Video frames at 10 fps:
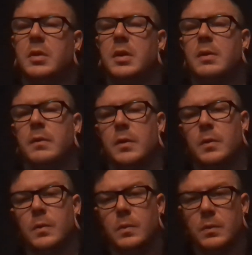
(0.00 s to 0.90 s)
give
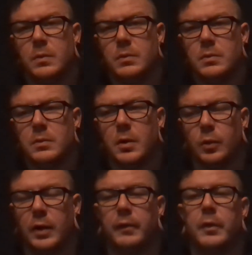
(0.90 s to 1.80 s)
you a
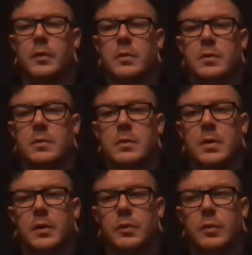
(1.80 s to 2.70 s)
reference
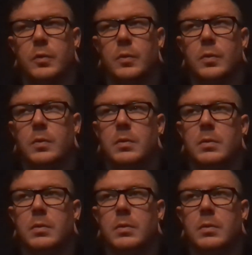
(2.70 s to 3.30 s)
as to